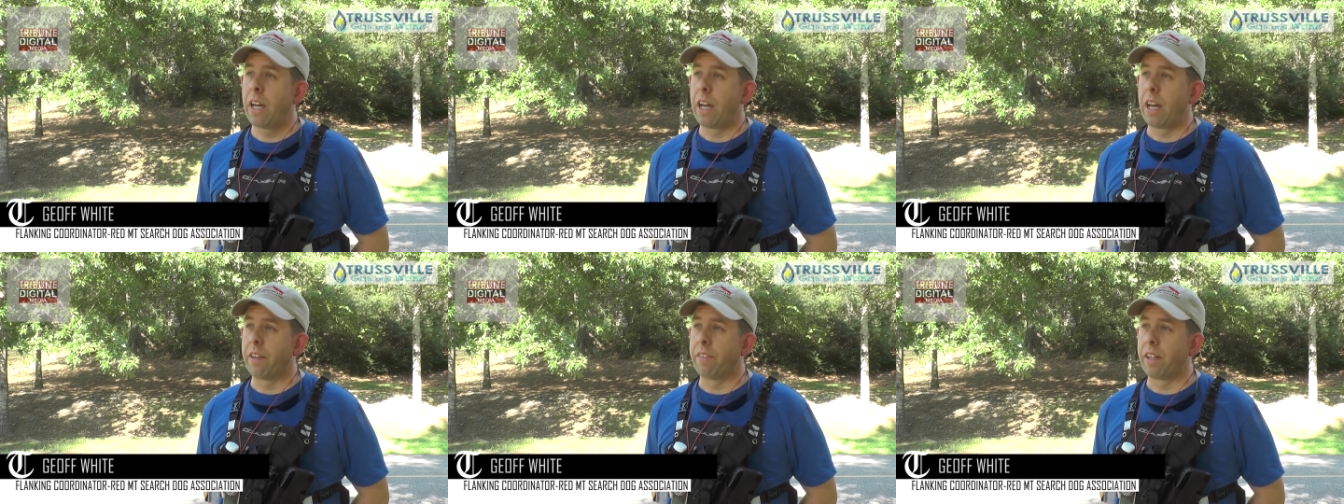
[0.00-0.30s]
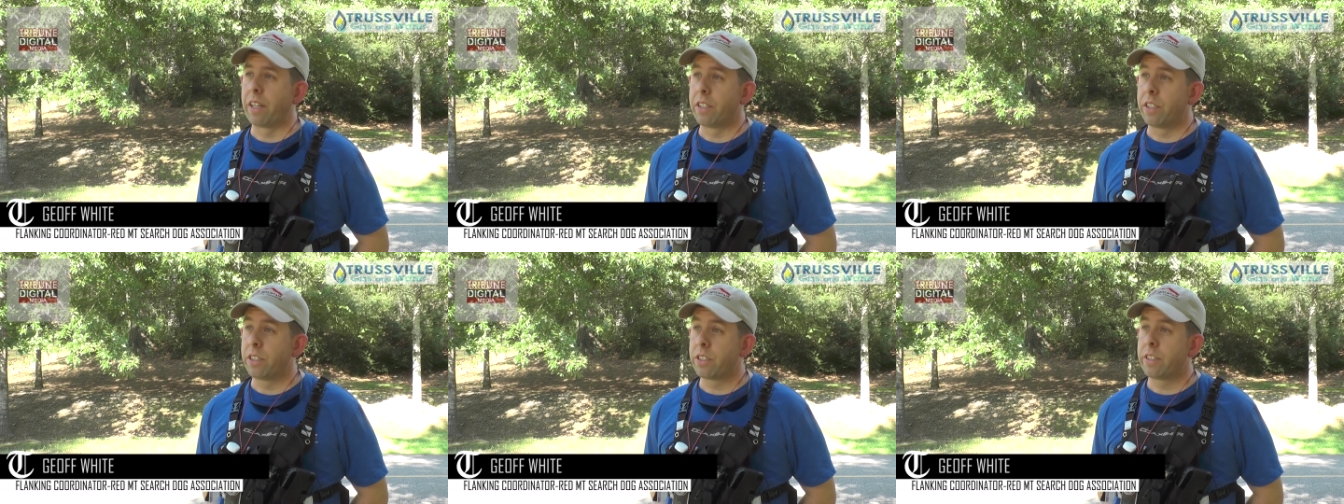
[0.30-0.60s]
and
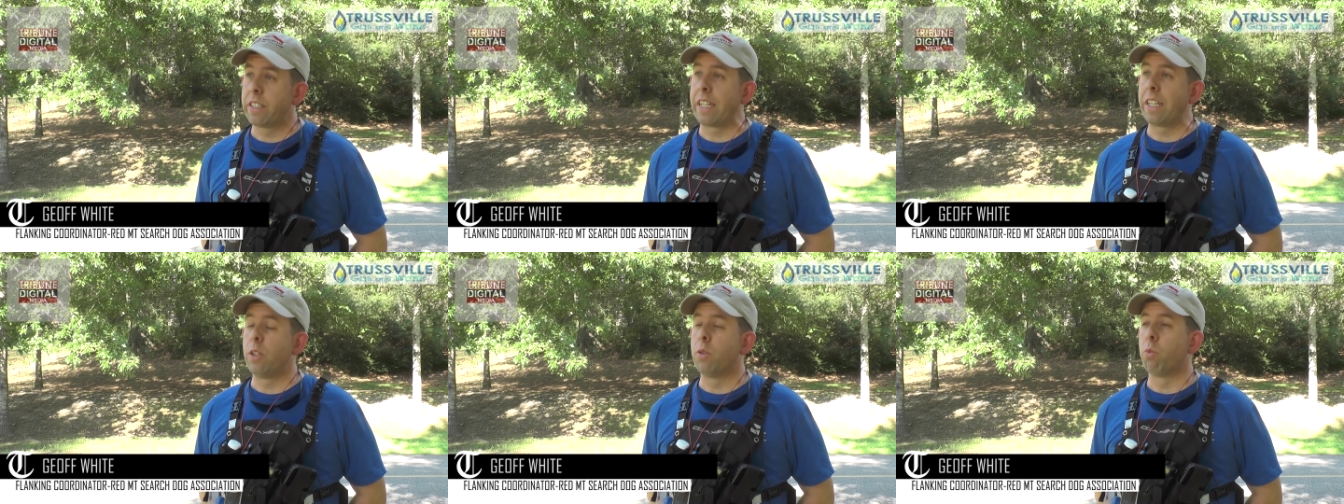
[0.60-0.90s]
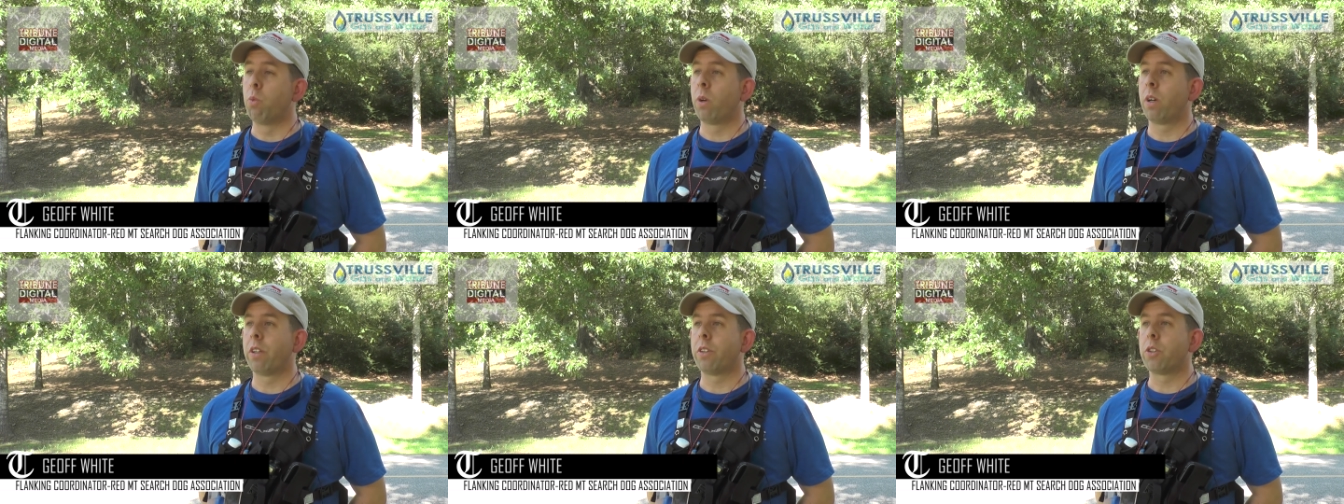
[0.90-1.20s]
they just need to
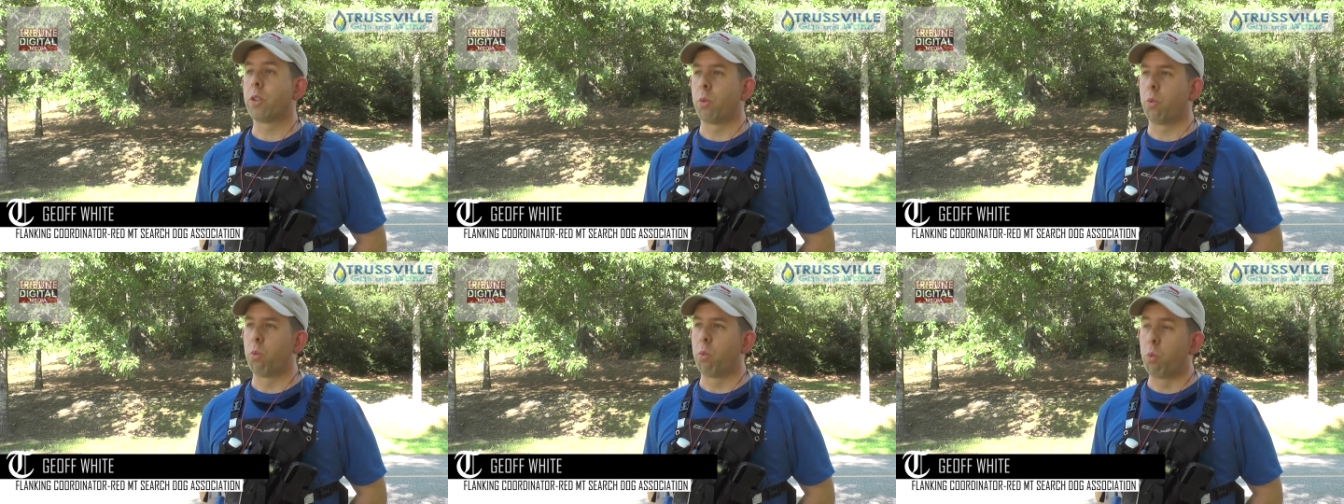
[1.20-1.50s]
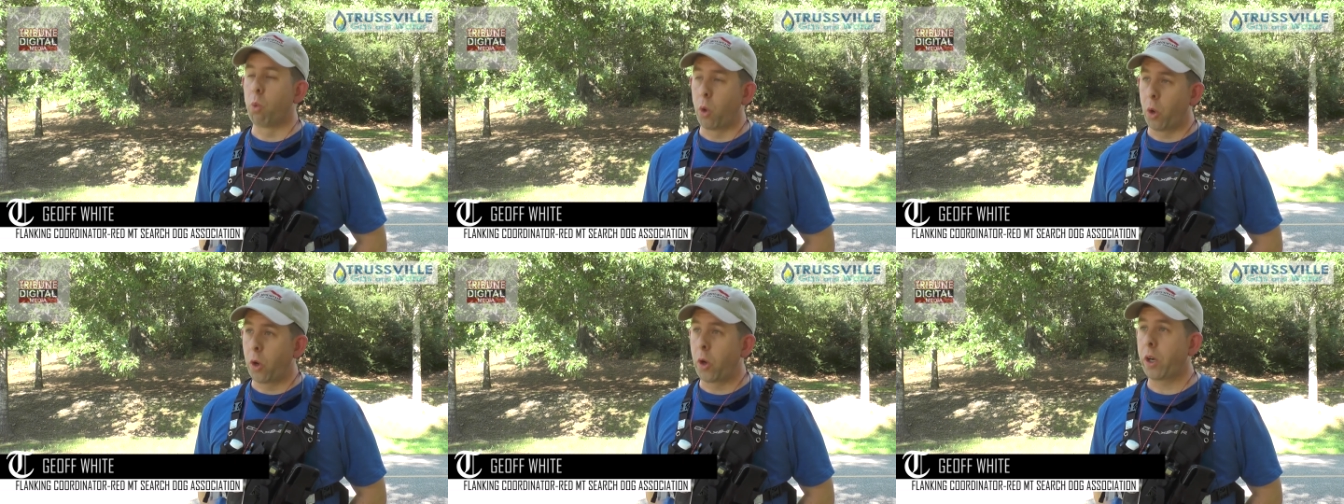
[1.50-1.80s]
want to
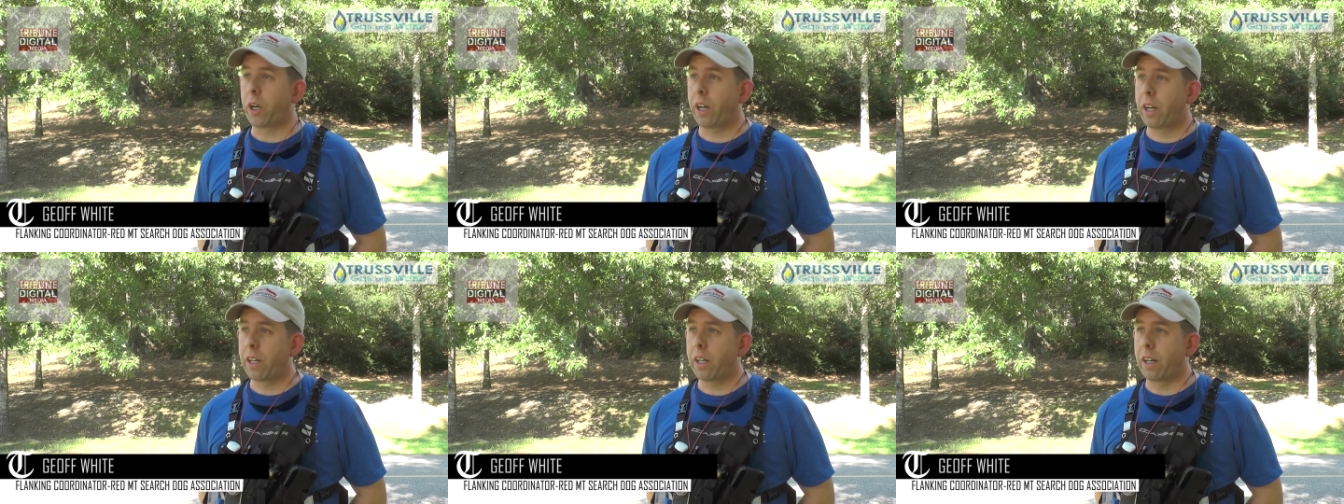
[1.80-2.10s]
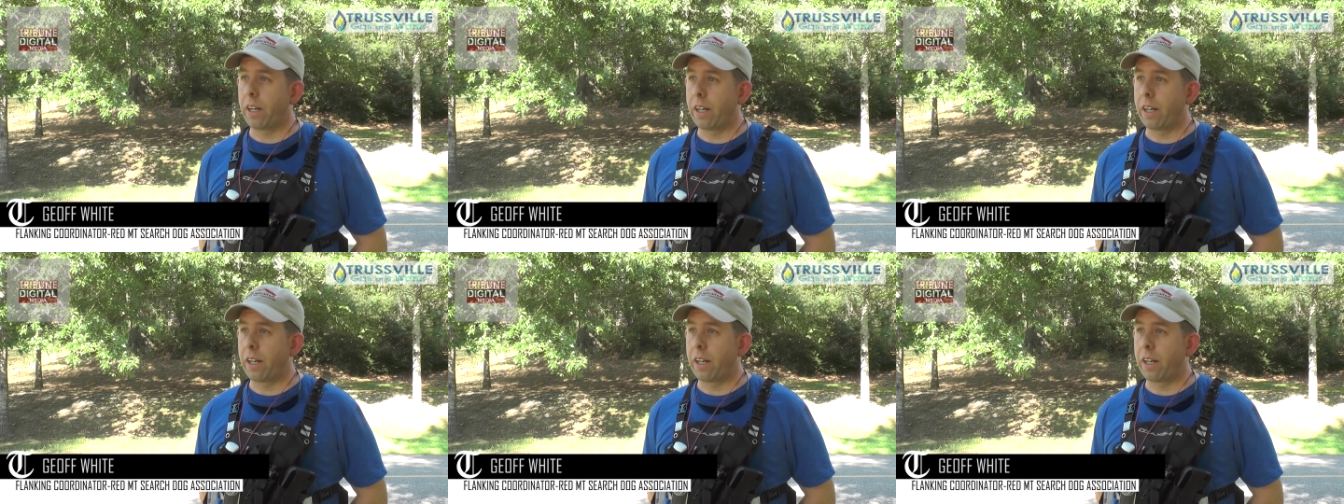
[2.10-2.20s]
work.